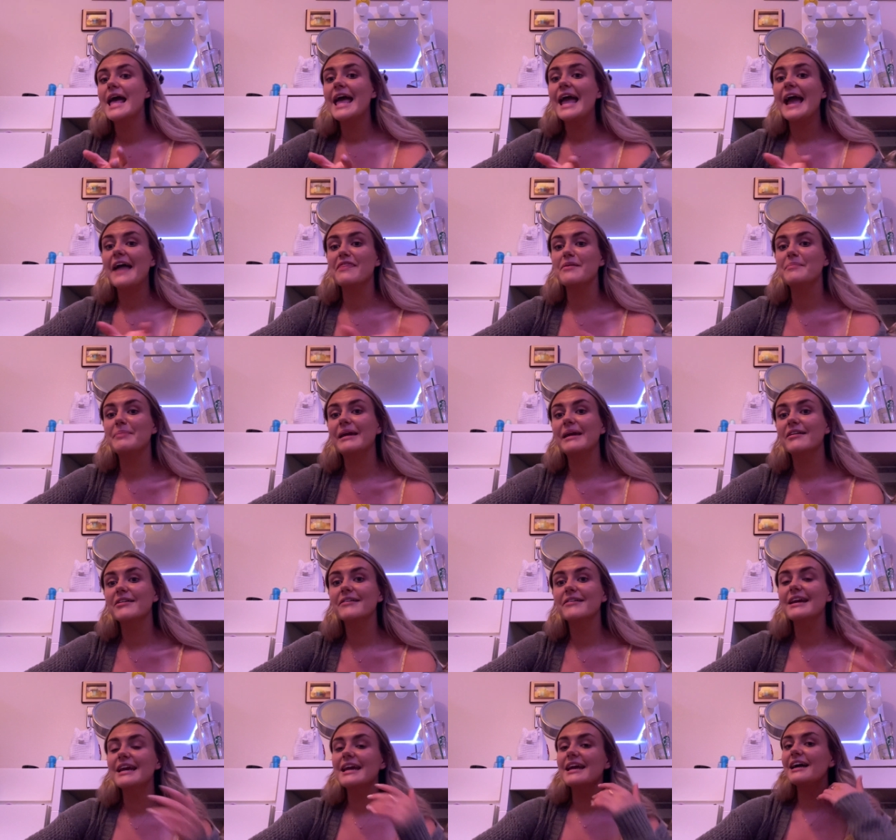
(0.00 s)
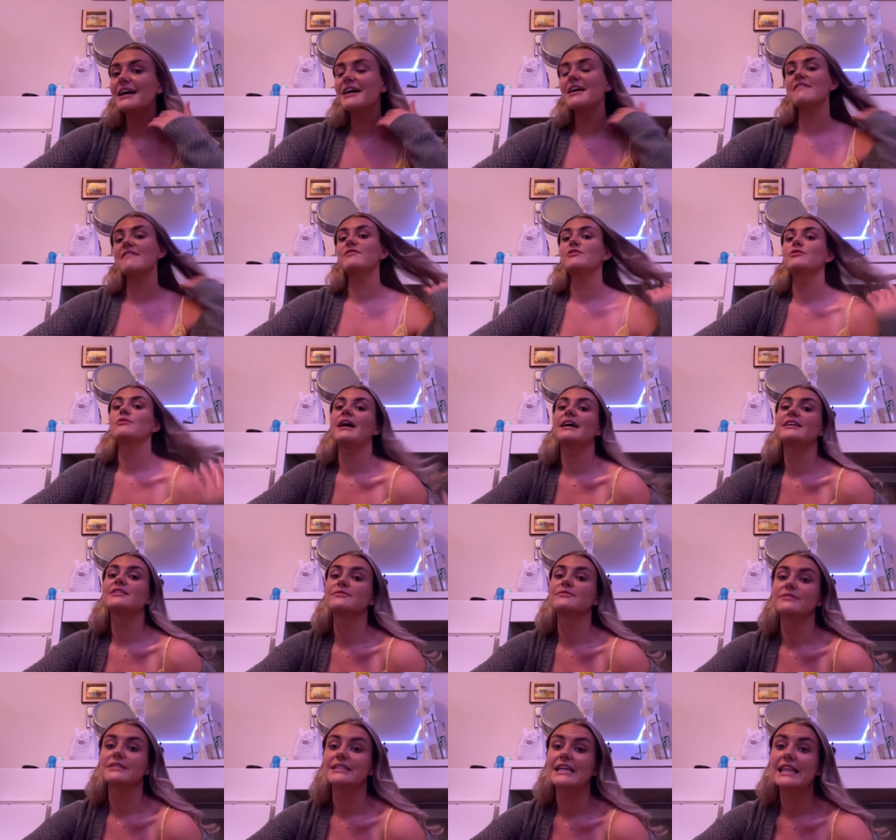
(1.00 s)
And the bakery, if you guys
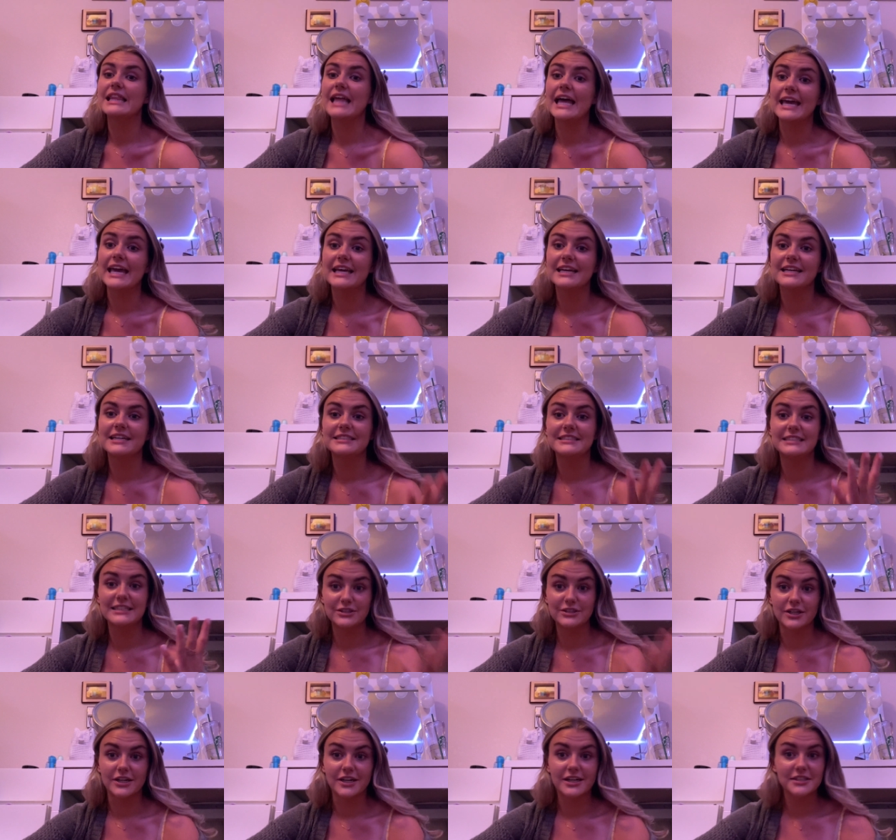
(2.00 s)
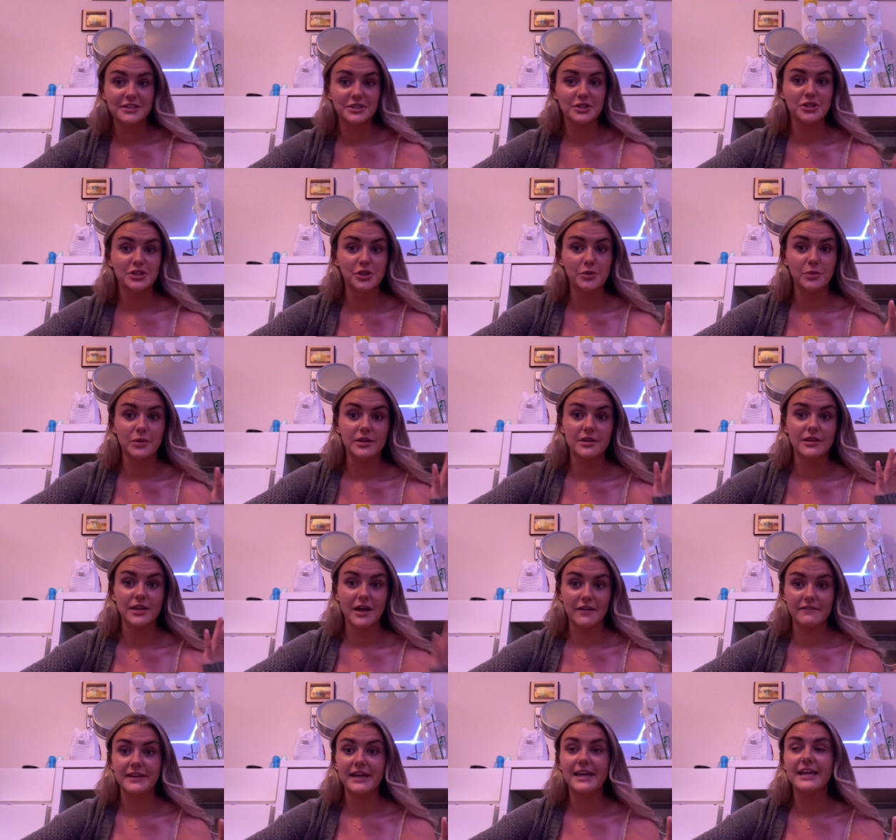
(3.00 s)
really like desserts, you will
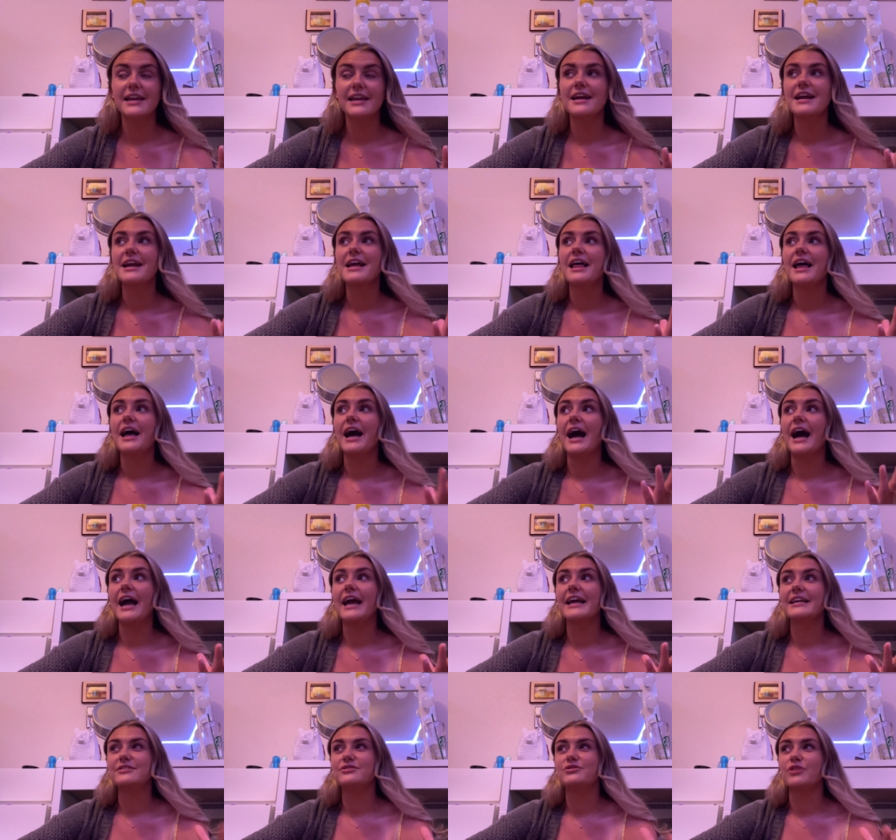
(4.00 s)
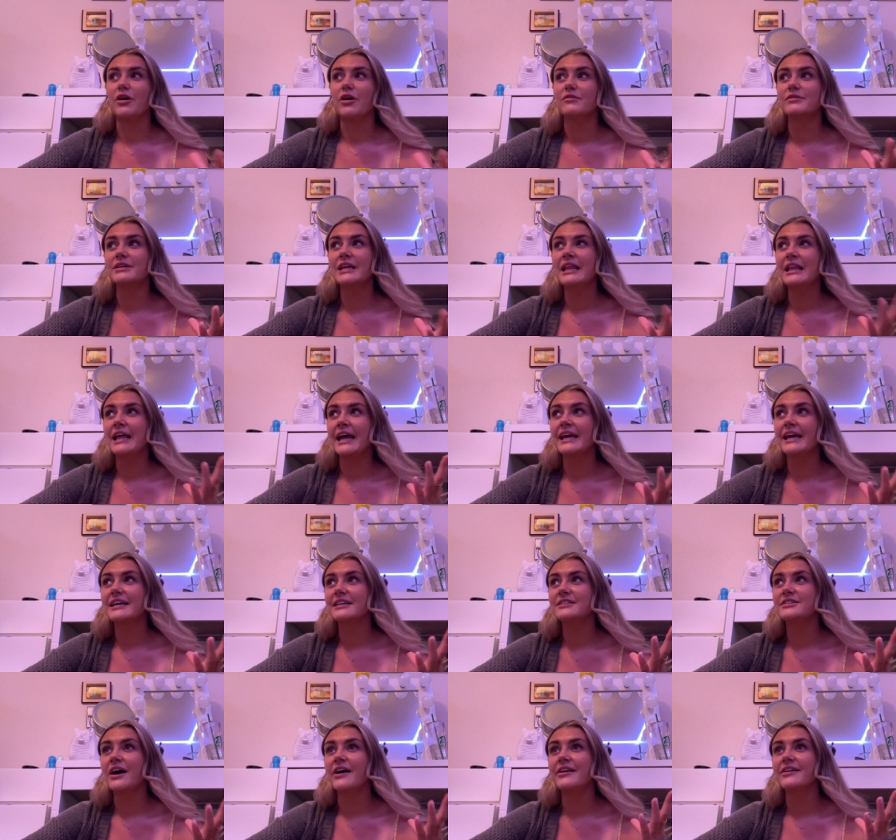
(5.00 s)
love it. I don't really like a
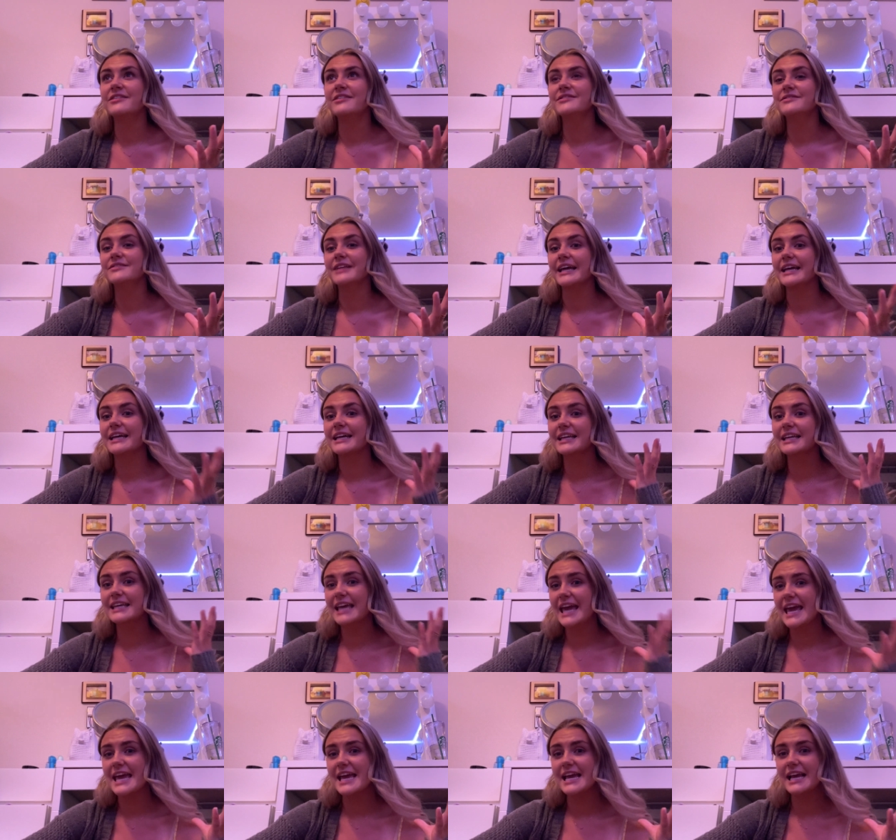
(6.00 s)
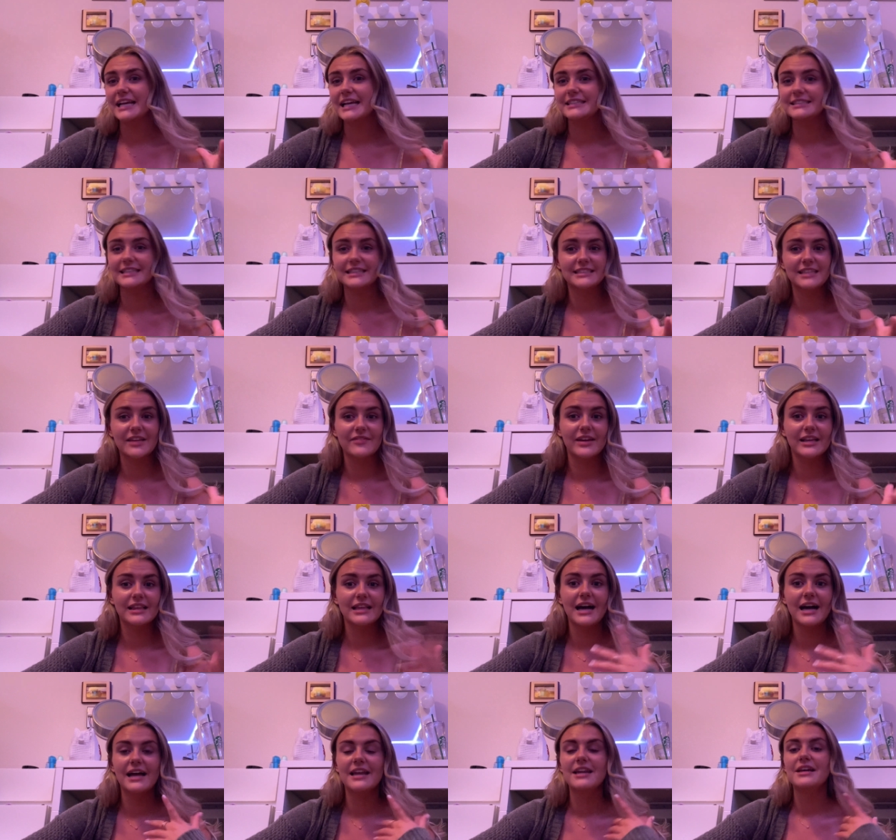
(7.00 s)
ton of like cakes and stuff like
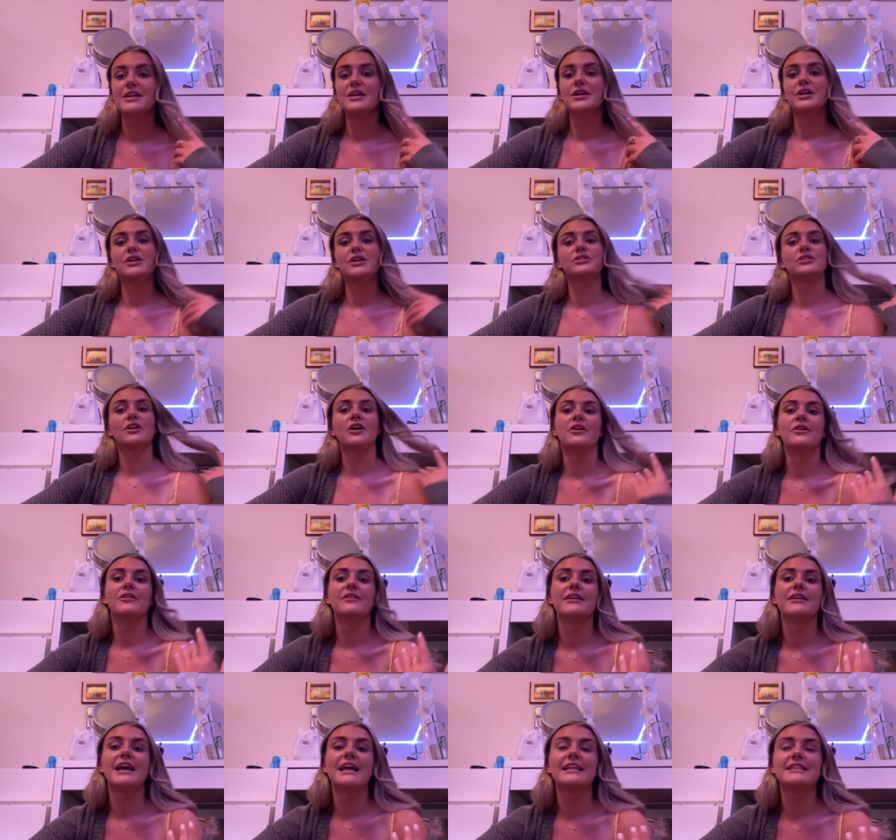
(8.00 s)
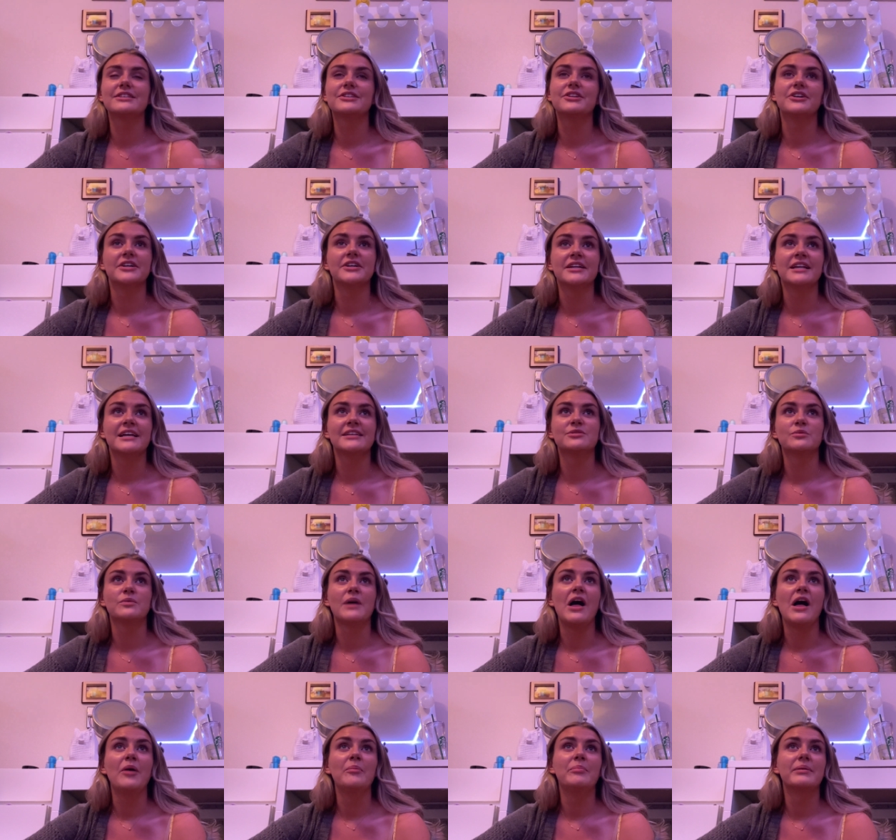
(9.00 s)
that. So it's good as
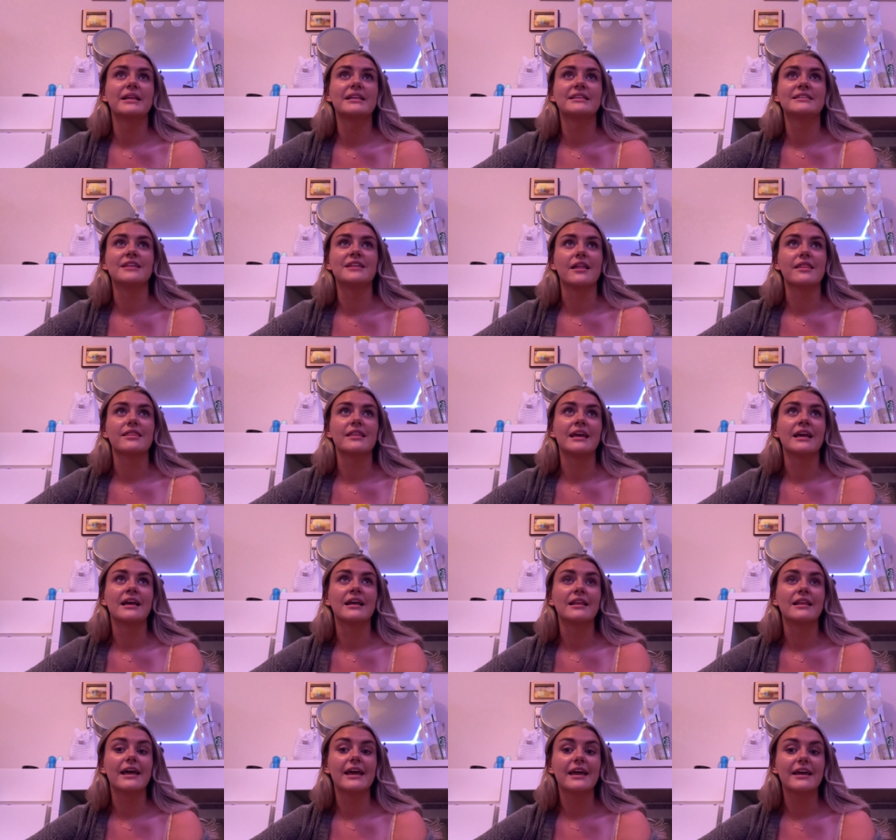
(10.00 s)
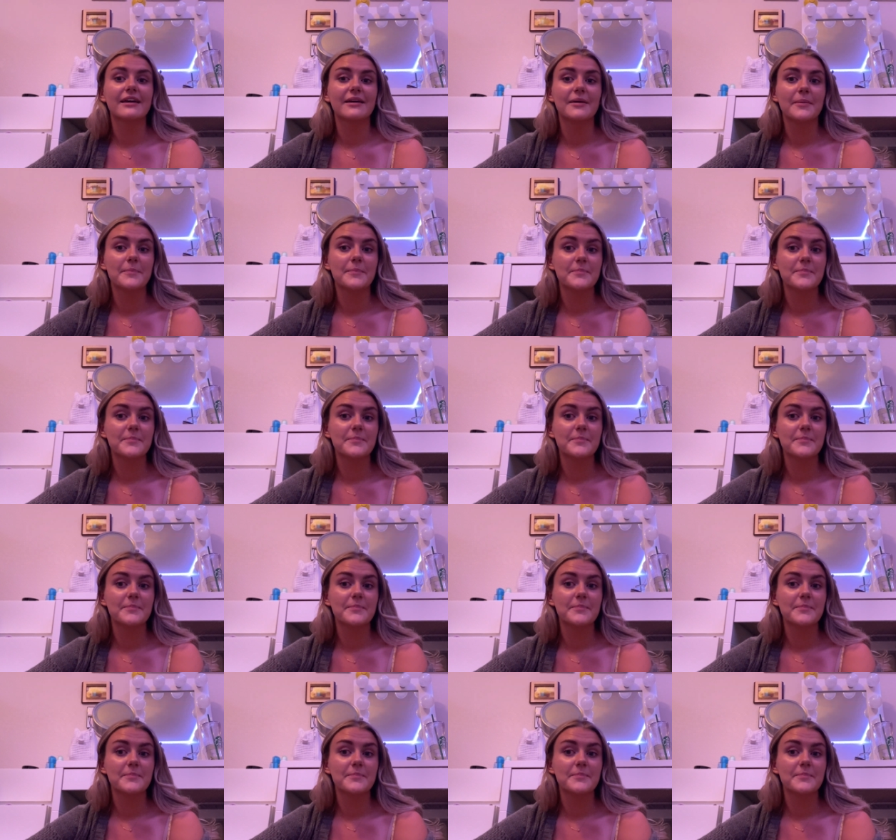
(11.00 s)
well, but it's nothing like